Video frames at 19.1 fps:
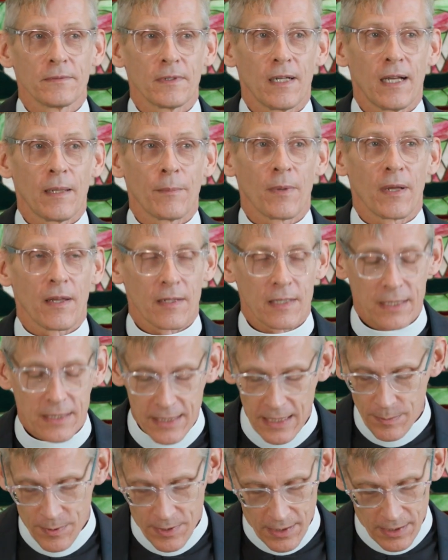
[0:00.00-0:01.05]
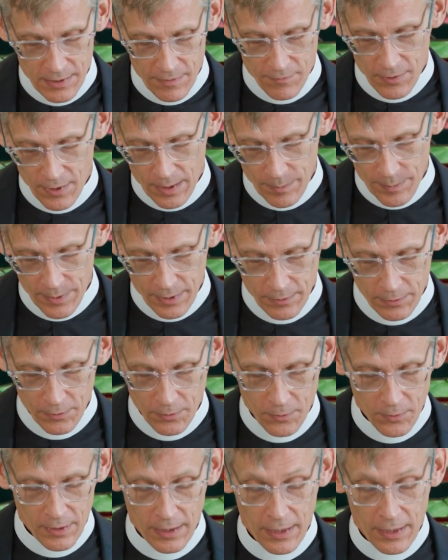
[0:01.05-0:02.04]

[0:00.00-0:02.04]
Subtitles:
I'm a deep sense of not being alone.